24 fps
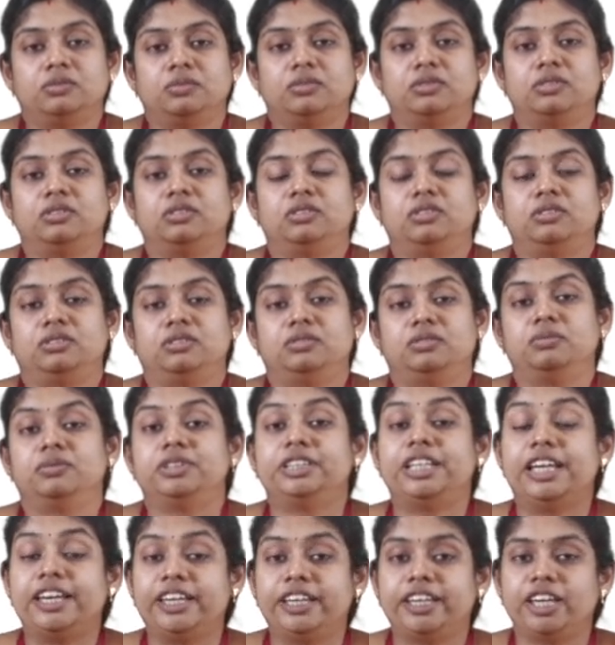
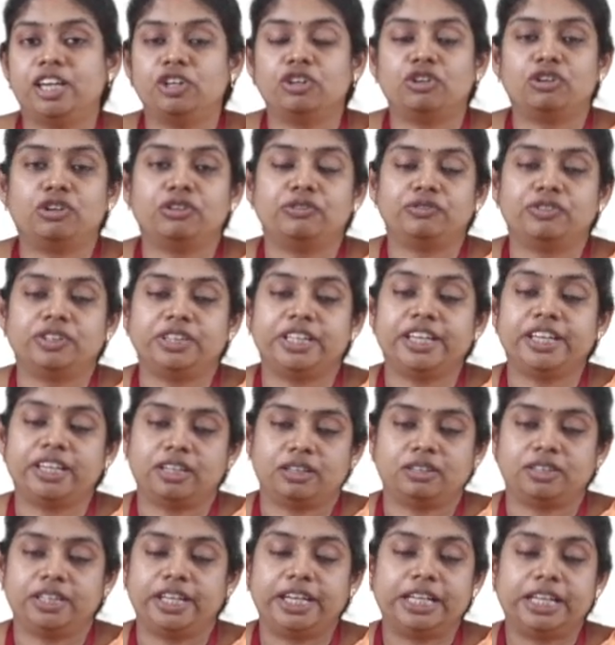
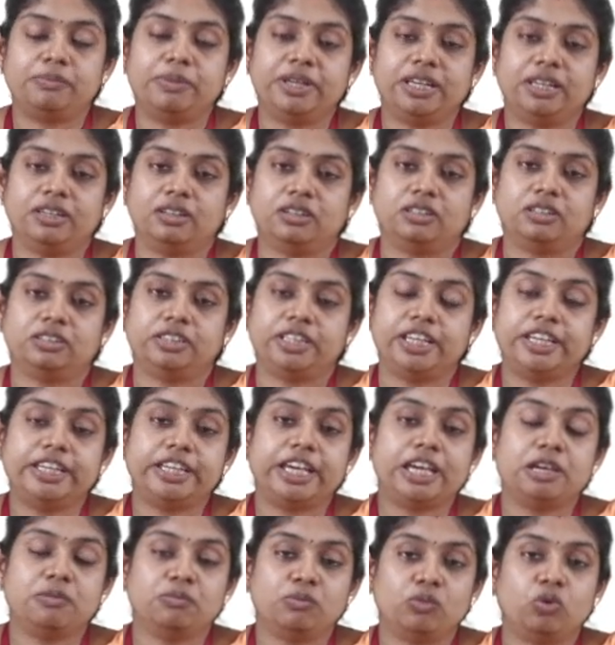they'll be
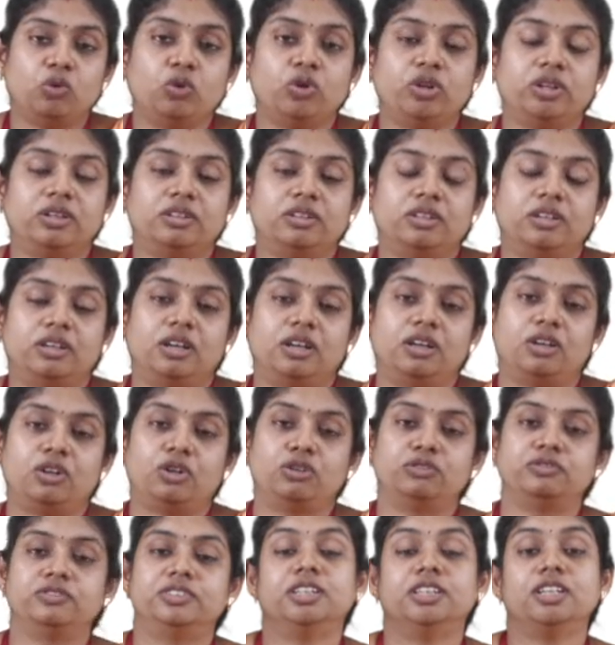thinking more
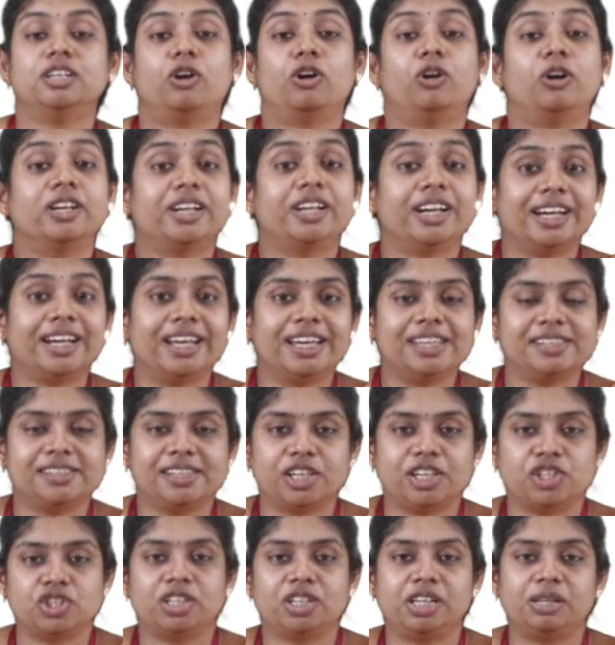of the
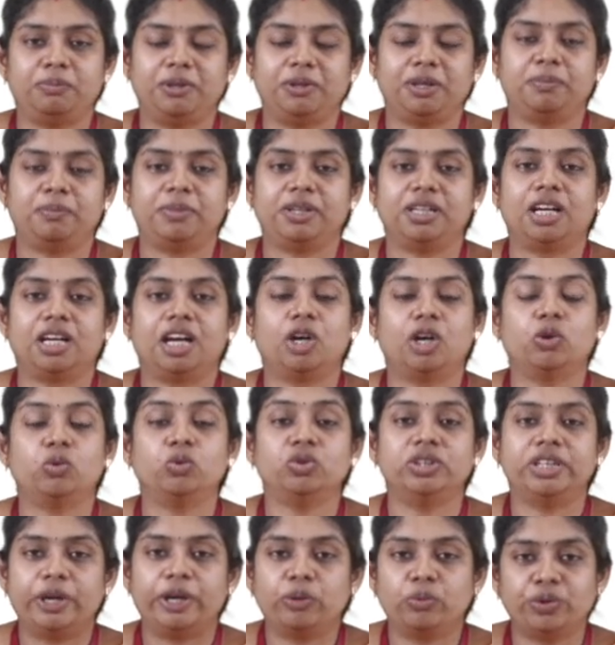organizational people, how
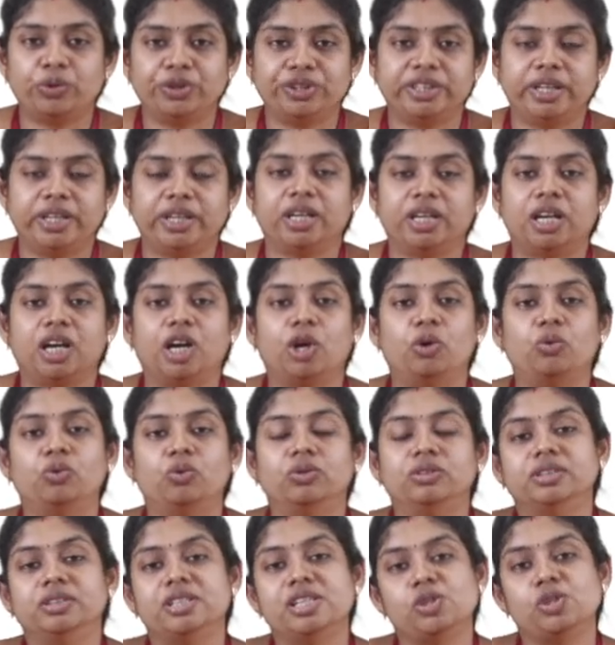they would think, how
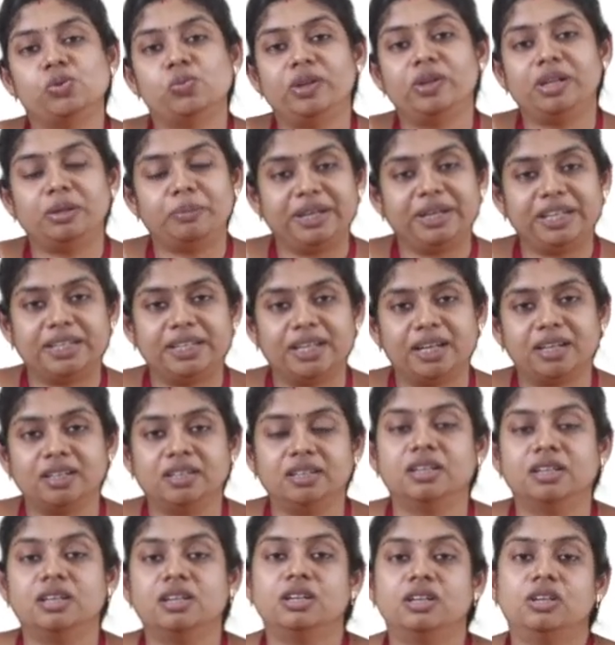this will be done,
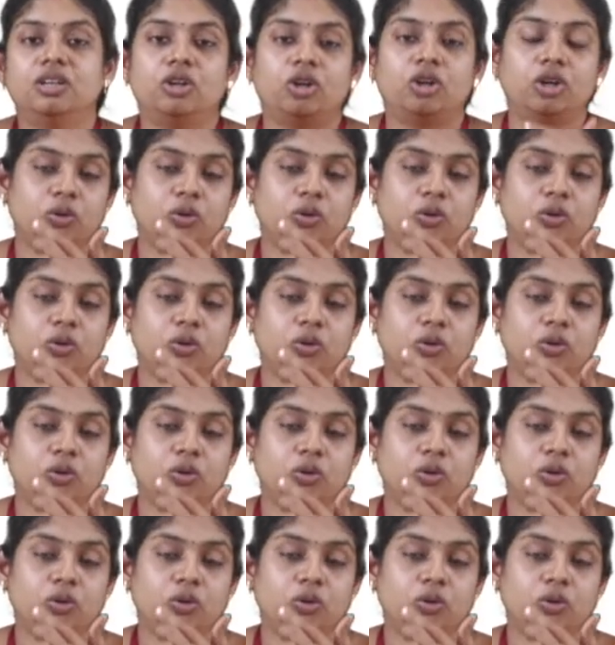or